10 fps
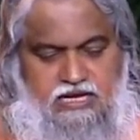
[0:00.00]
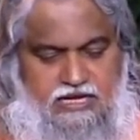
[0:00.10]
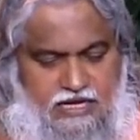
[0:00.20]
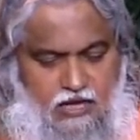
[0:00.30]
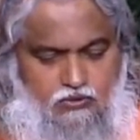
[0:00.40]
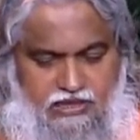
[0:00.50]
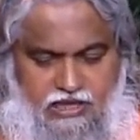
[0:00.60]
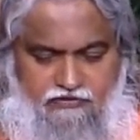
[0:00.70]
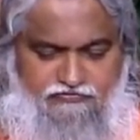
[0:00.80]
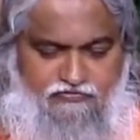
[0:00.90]
Now
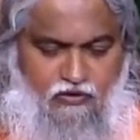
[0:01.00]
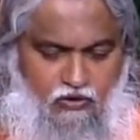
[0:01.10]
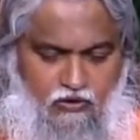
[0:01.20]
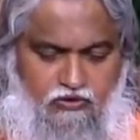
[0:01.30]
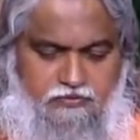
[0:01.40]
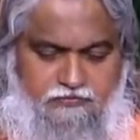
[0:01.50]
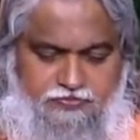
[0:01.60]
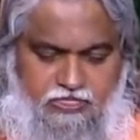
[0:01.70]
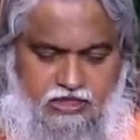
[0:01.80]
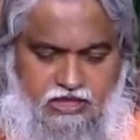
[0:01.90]
therefore,
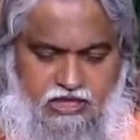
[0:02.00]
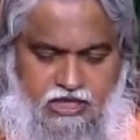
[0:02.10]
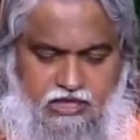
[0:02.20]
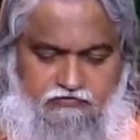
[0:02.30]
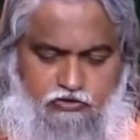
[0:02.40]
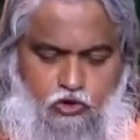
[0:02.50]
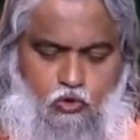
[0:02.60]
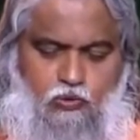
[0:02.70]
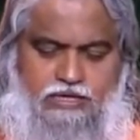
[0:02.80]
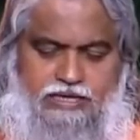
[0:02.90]
if you
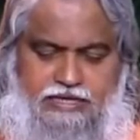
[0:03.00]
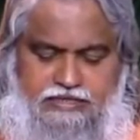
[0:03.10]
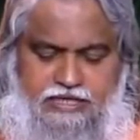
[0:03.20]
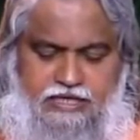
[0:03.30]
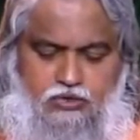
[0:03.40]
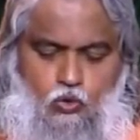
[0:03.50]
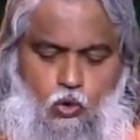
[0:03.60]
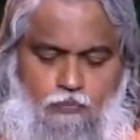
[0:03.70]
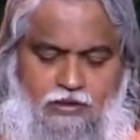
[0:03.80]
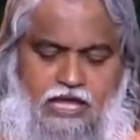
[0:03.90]
will indeed
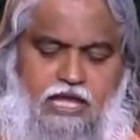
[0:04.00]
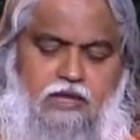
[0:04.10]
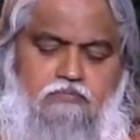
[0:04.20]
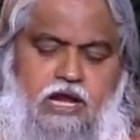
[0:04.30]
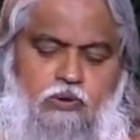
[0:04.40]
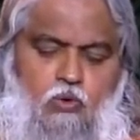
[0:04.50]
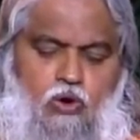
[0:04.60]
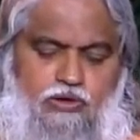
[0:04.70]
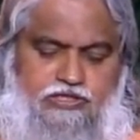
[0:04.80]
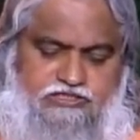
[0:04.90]
obey my
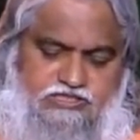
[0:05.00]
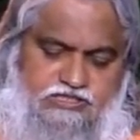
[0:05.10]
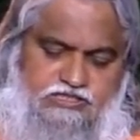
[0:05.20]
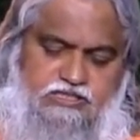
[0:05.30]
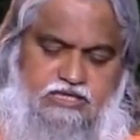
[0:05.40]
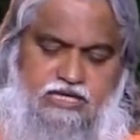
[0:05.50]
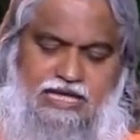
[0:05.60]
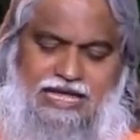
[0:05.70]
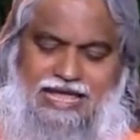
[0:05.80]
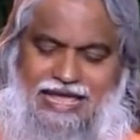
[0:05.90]
voice
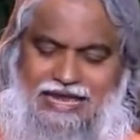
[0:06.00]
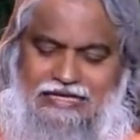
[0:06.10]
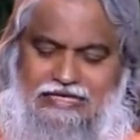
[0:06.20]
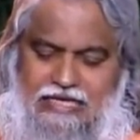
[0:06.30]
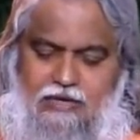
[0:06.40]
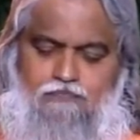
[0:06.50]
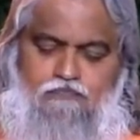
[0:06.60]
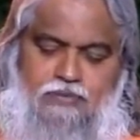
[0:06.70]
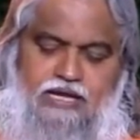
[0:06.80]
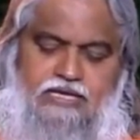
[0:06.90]
and keep
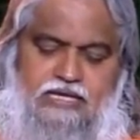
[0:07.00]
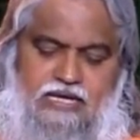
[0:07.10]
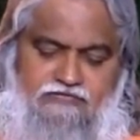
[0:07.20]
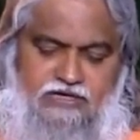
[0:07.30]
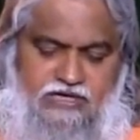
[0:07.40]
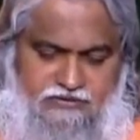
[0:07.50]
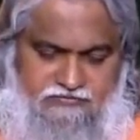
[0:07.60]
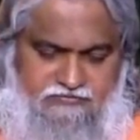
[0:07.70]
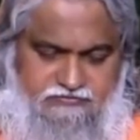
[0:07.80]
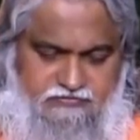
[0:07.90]
my covenant,
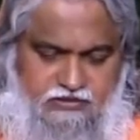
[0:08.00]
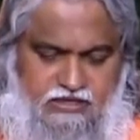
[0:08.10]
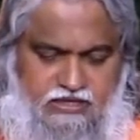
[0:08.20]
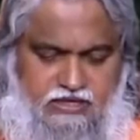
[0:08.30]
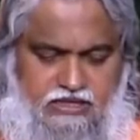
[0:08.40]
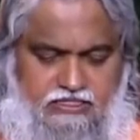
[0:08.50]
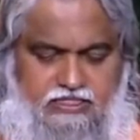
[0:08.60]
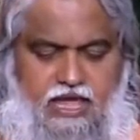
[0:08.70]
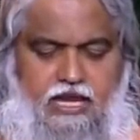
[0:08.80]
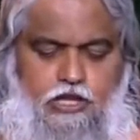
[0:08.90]

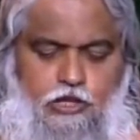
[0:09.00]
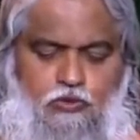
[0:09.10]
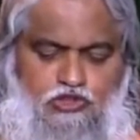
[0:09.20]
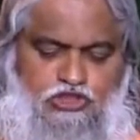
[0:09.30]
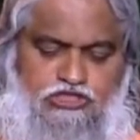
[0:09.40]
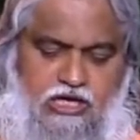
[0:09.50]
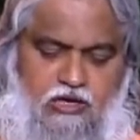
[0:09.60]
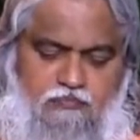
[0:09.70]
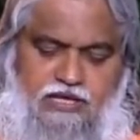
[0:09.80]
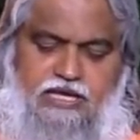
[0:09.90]
then you shall
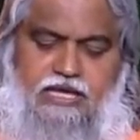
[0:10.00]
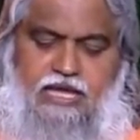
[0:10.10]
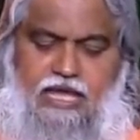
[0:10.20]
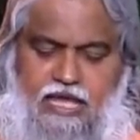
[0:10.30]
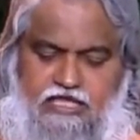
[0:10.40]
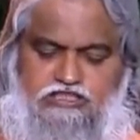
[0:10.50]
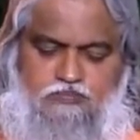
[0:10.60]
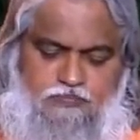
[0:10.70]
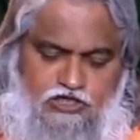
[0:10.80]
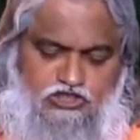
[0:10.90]
be a
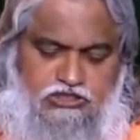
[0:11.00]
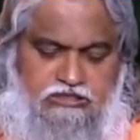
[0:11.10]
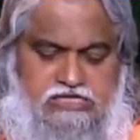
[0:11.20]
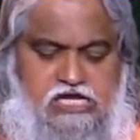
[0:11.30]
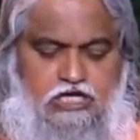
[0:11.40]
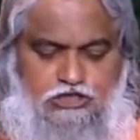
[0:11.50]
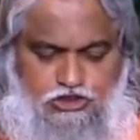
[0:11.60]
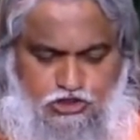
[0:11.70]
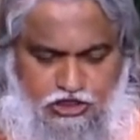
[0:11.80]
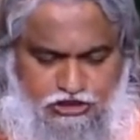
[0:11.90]
special
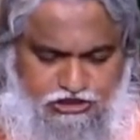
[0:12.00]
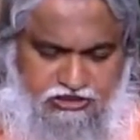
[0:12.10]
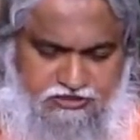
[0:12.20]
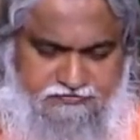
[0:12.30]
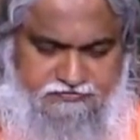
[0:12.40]
treasure